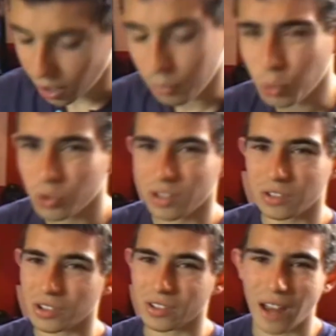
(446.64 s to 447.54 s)
I'm also
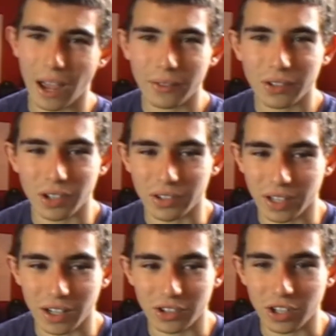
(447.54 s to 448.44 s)
interested in
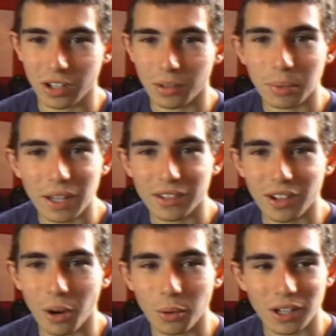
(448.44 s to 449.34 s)
advertising actually.
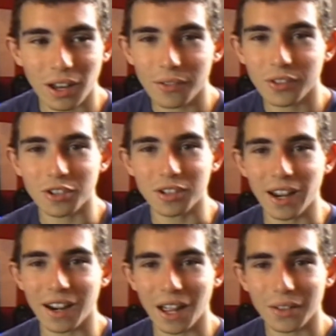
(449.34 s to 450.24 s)
I would love to
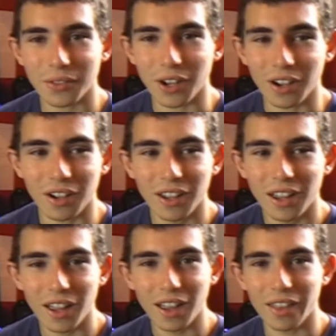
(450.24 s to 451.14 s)
create an advert
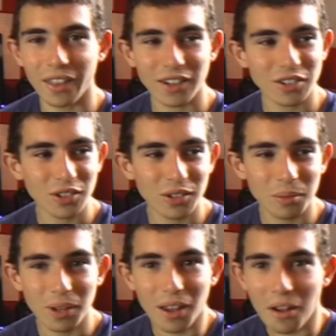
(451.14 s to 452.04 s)
that
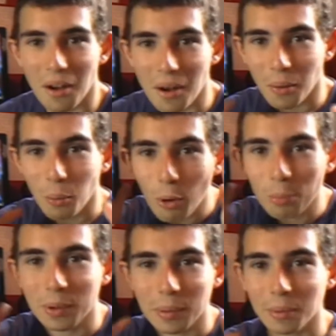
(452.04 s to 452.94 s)
just
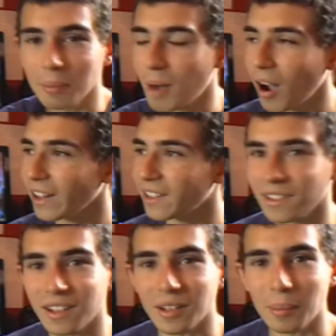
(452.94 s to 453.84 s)
warps people's
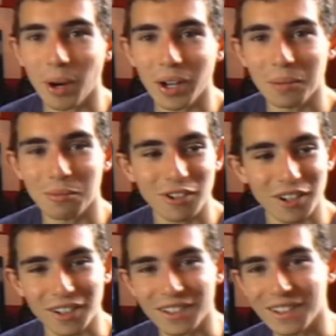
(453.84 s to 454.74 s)
mind into buying a
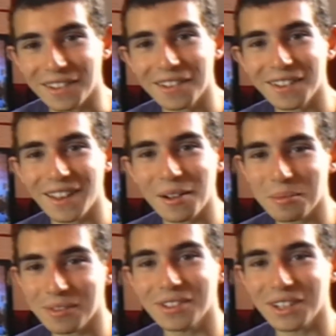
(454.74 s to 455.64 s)
product, you know. That
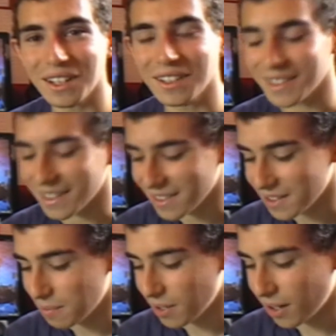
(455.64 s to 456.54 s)
would be really
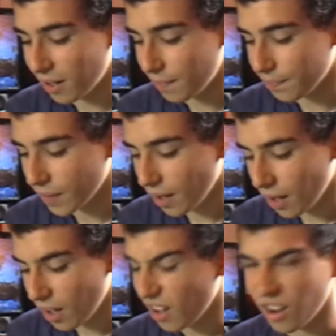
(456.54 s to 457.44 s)
interesting. But I'm
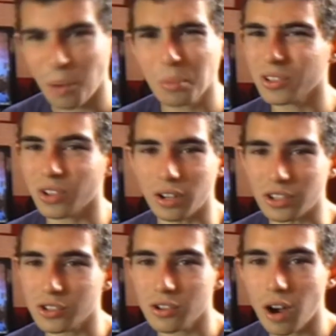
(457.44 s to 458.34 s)
not
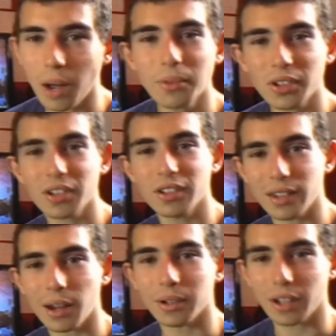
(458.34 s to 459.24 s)
entirely sure. I'm just going to
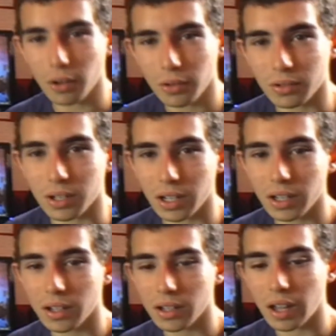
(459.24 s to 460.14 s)
see how it goes
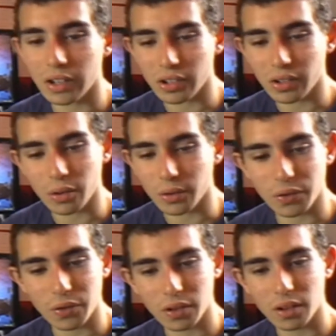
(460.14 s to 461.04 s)
really, and just sort
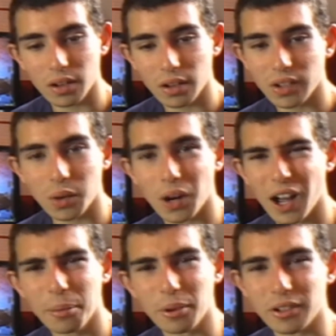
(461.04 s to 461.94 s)
of see what
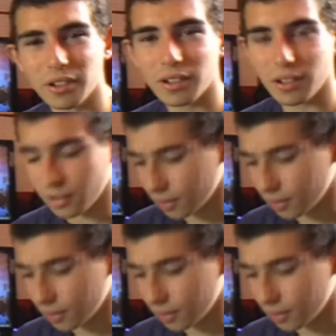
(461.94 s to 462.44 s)
happens.